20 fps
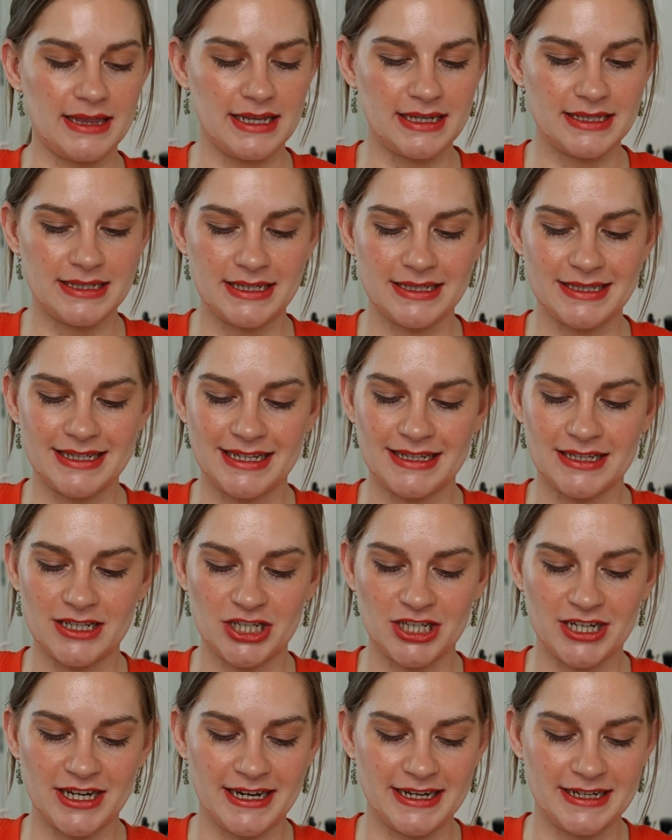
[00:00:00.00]
This is in the
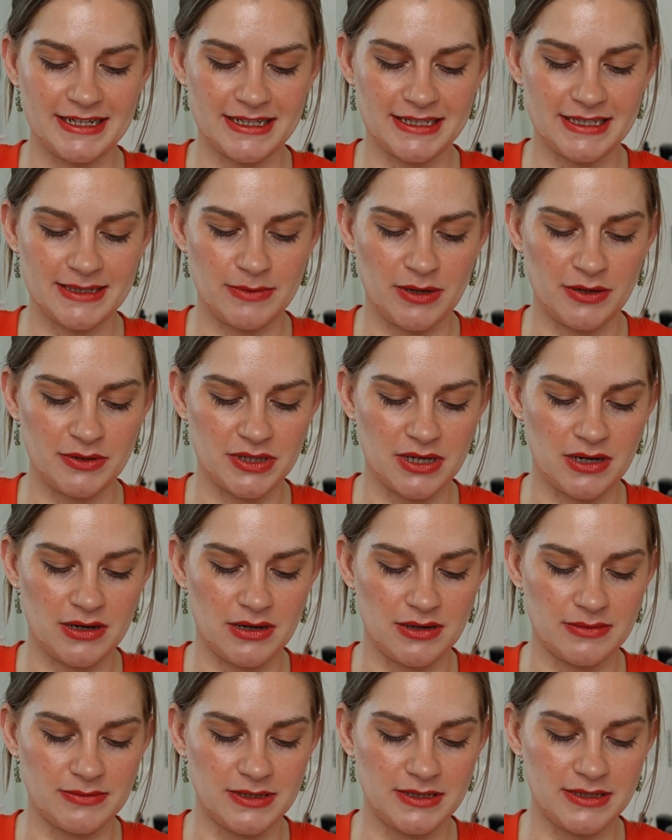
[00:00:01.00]
shade Smoked
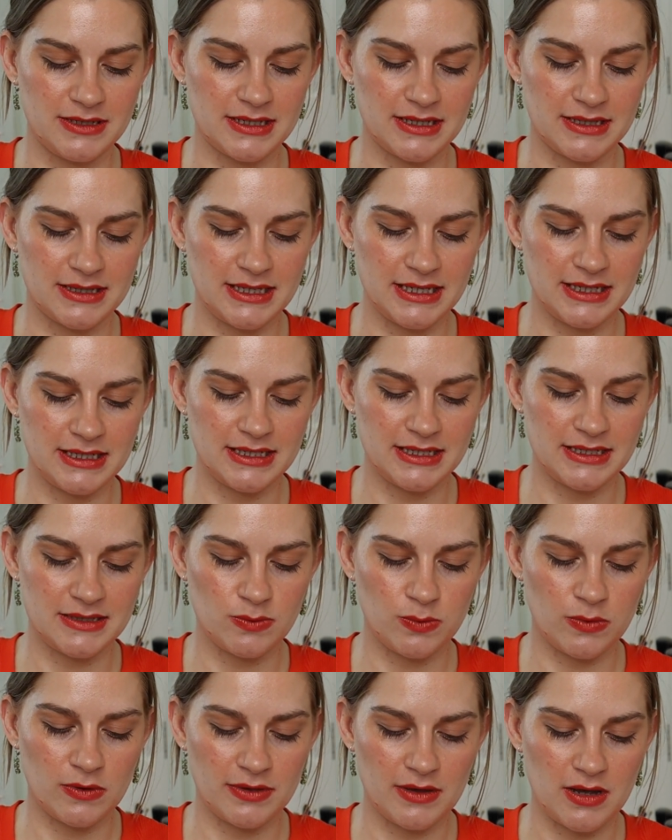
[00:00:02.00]
Almond. This
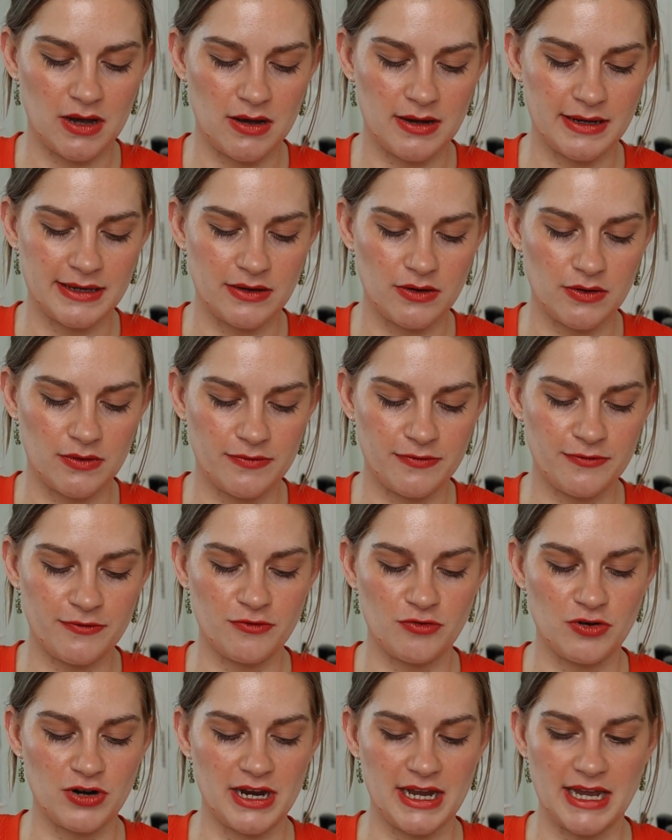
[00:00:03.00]
is one that I got
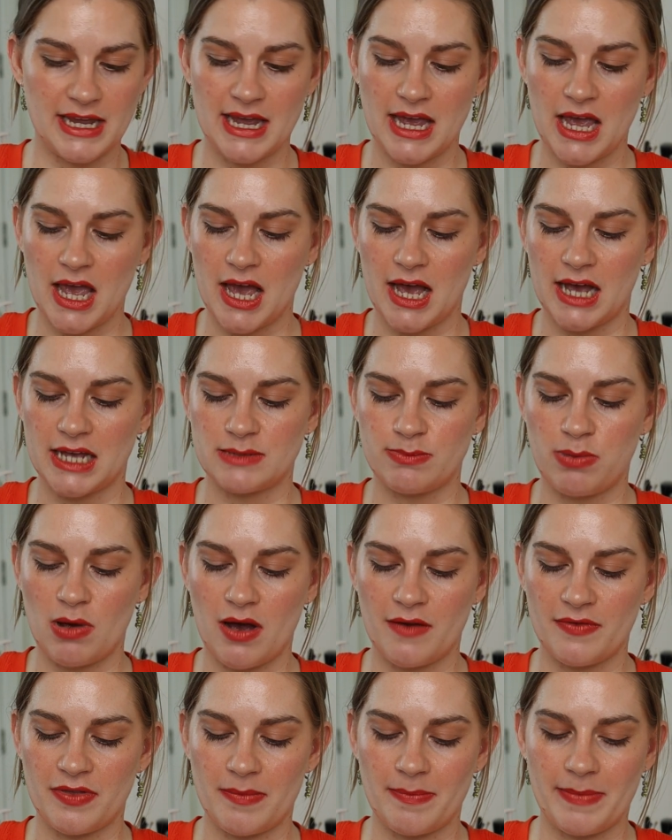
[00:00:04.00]
free as
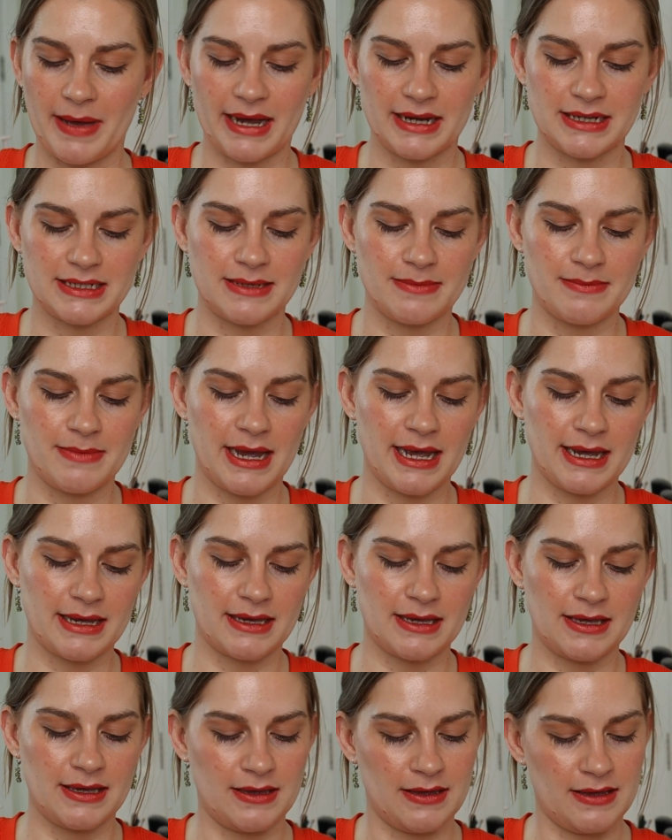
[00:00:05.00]
part of the Back to
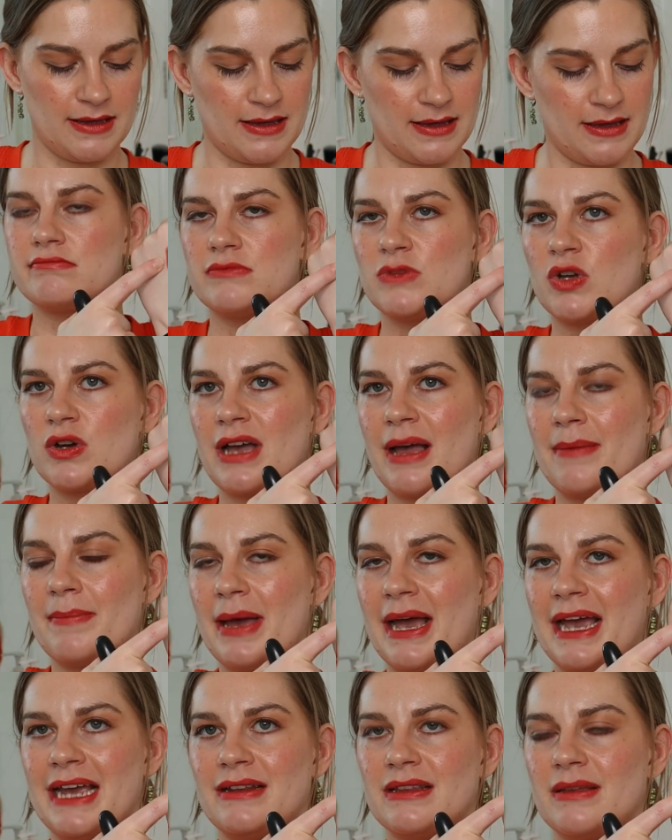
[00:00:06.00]
MAC, not
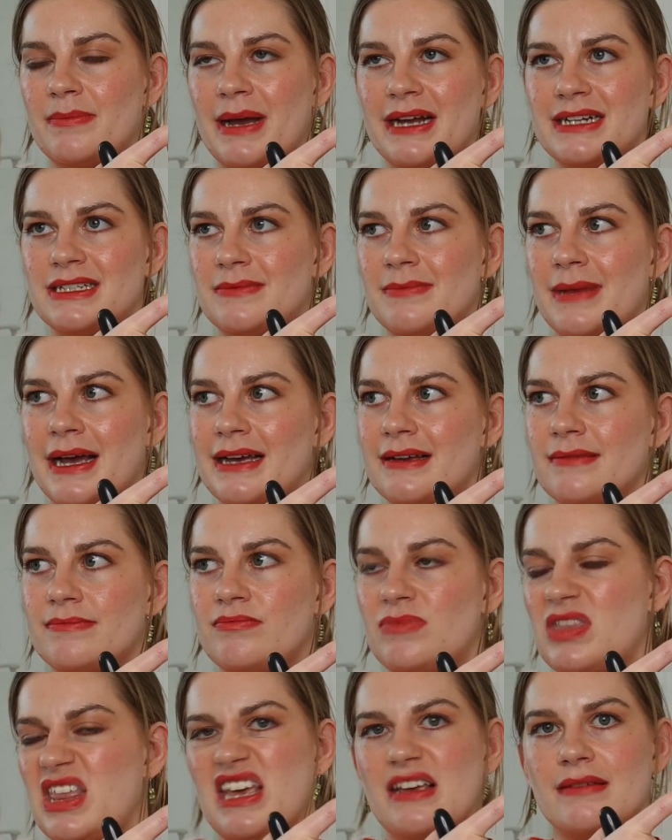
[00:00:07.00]
campaign, the Back to MAC
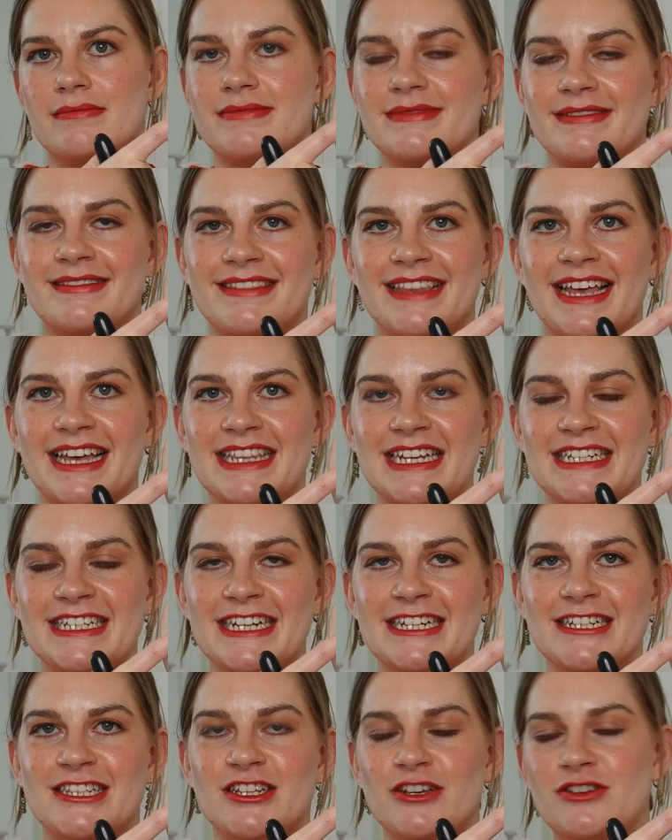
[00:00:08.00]
thing that they
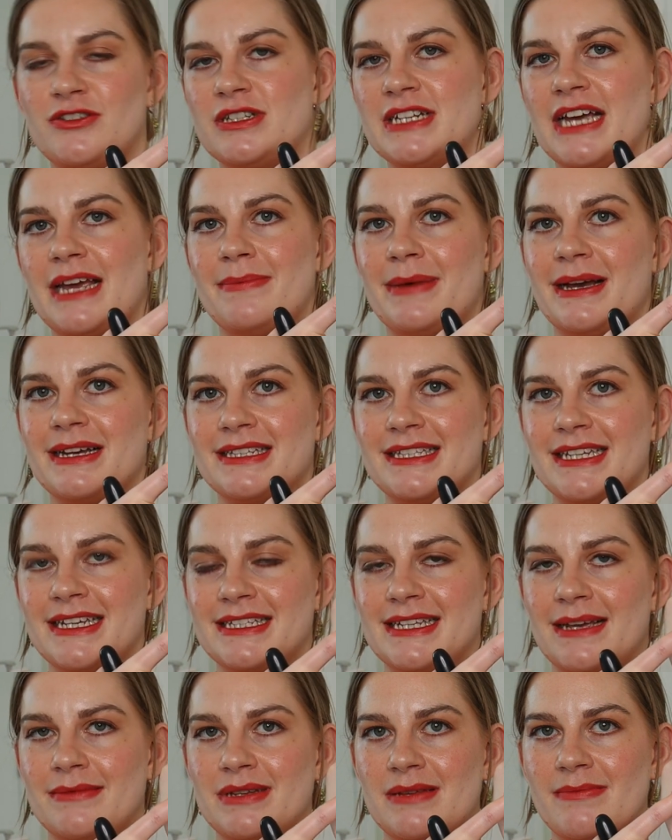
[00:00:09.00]
did. So you take back
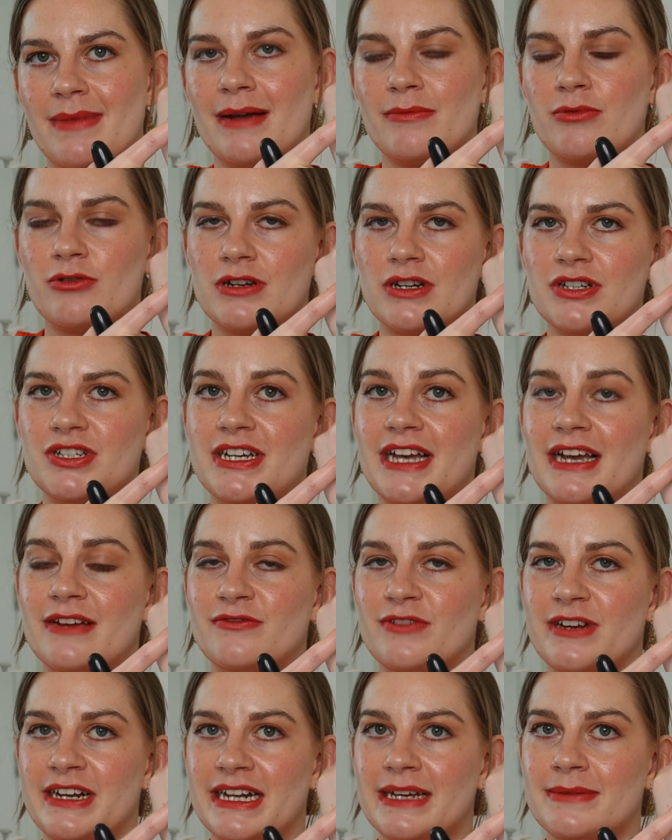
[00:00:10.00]
6 empty MAC products, you get
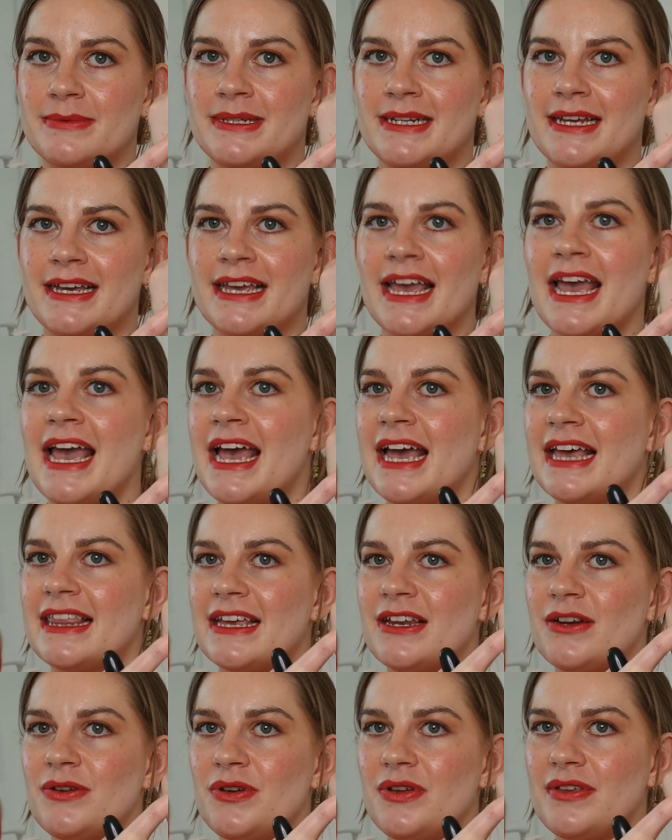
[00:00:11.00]
free lipstick.
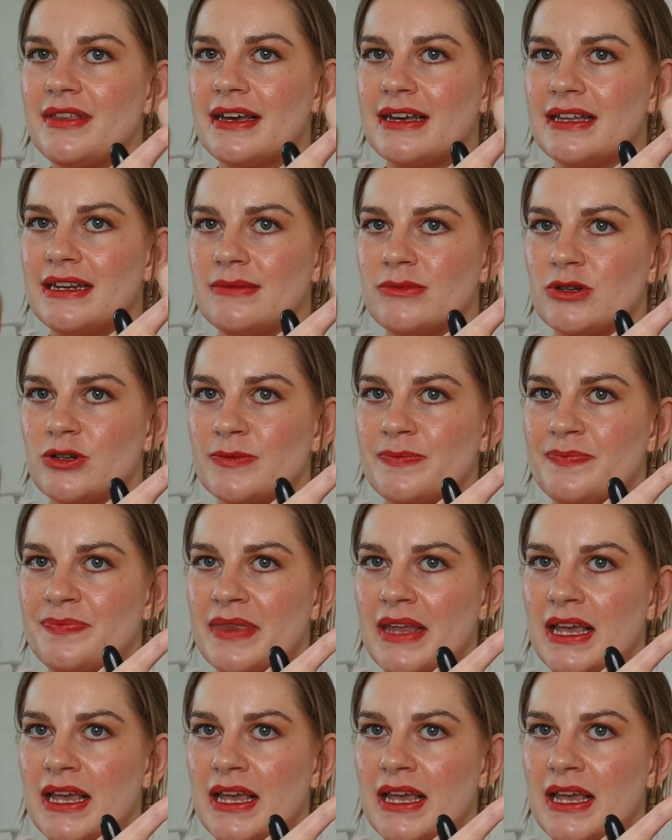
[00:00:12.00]
They don't do that anymore.